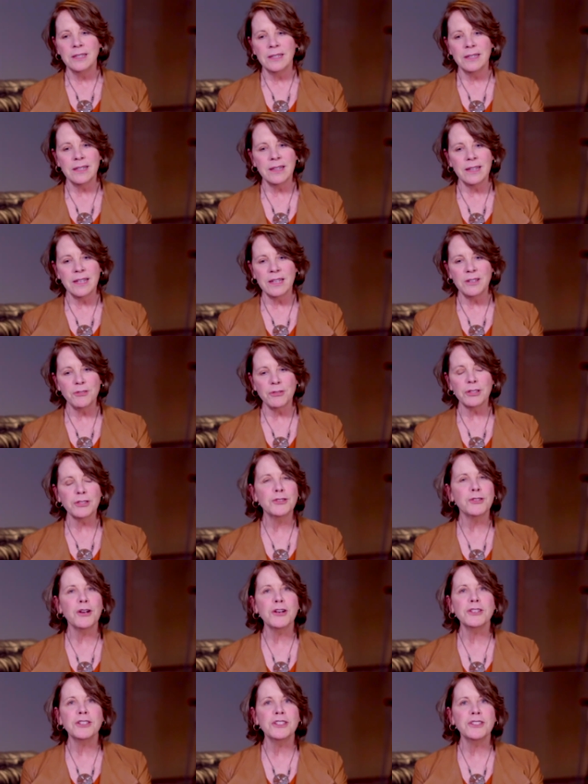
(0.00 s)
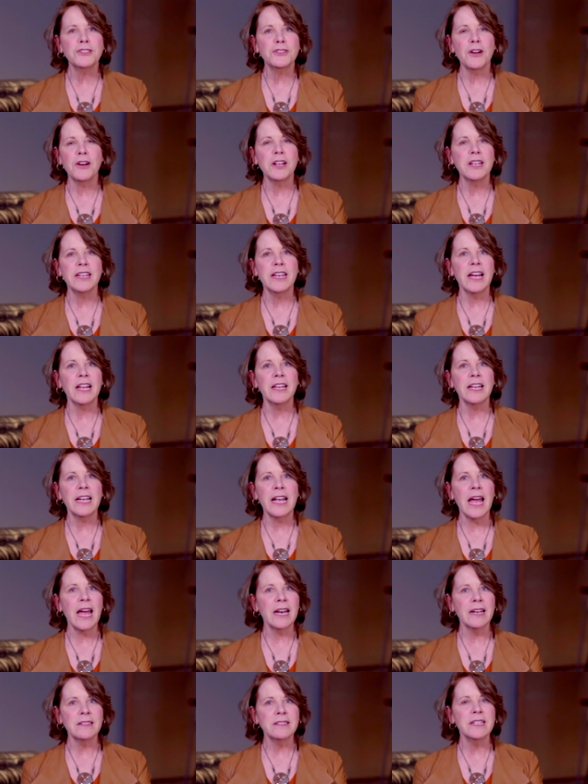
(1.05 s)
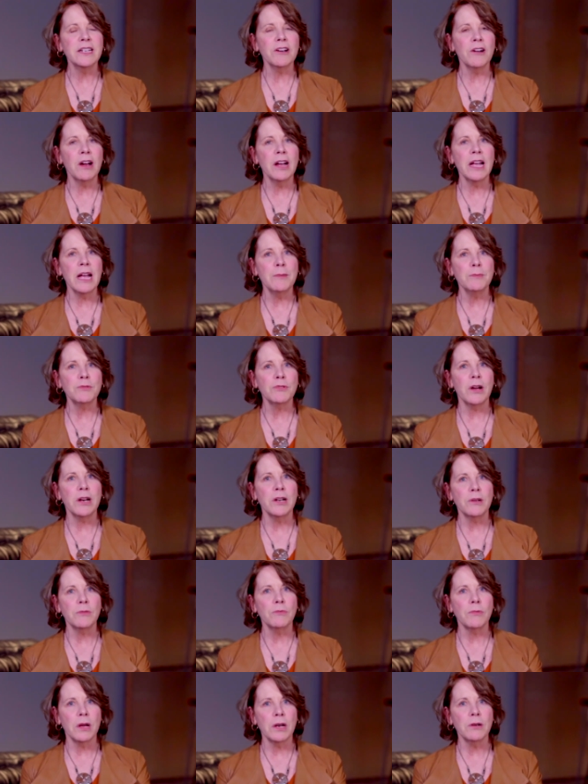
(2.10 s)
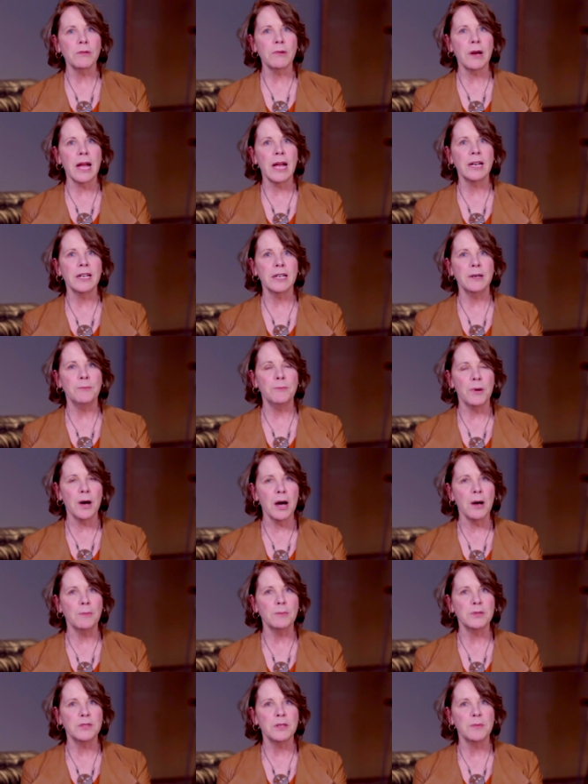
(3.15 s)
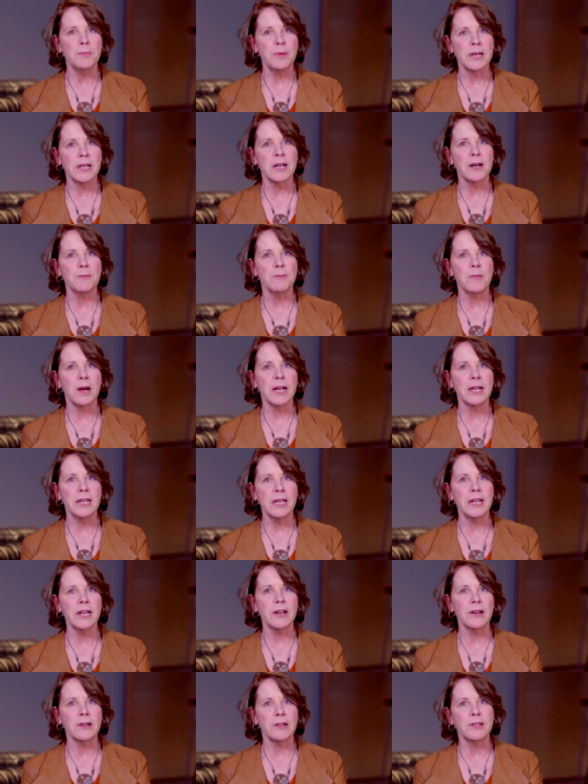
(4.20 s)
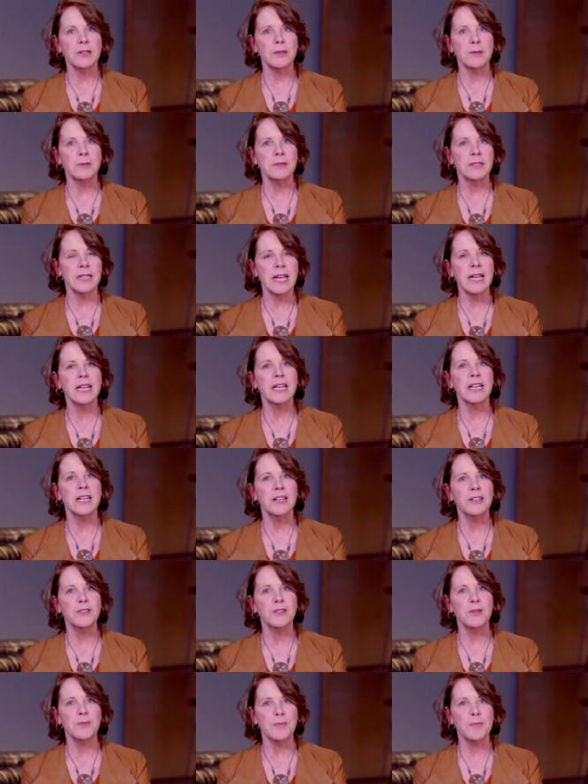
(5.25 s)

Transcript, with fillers: the drill sergeant started yelling at us. Here I am trying to run around in pumps to pick up my gear to take it into the